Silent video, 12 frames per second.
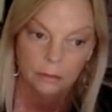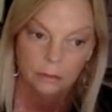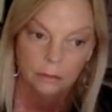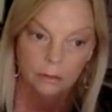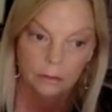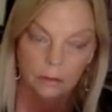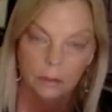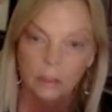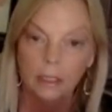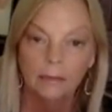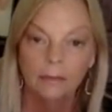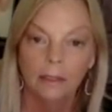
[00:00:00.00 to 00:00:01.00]
You know, because
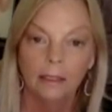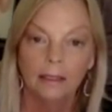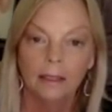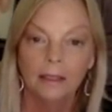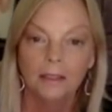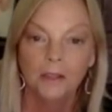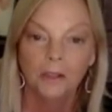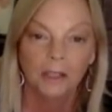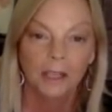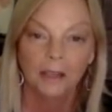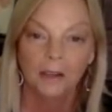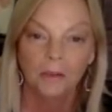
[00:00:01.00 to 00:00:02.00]
things are
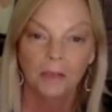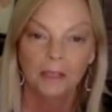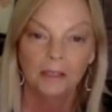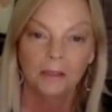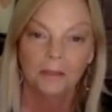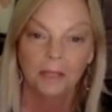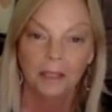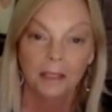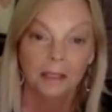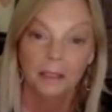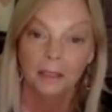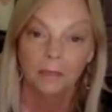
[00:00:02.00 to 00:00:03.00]
not always the way they
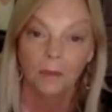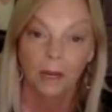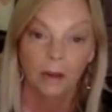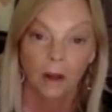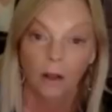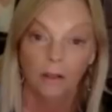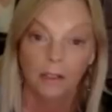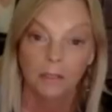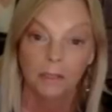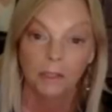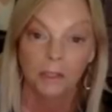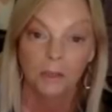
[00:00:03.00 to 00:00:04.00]
seem, right?
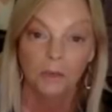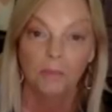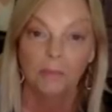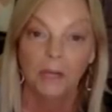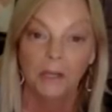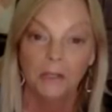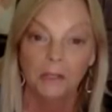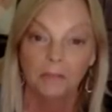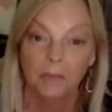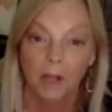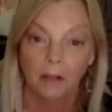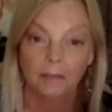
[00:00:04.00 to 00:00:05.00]
Especially when bars
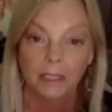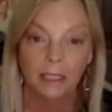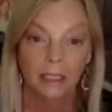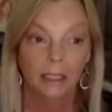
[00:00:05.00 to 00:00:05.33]
involved.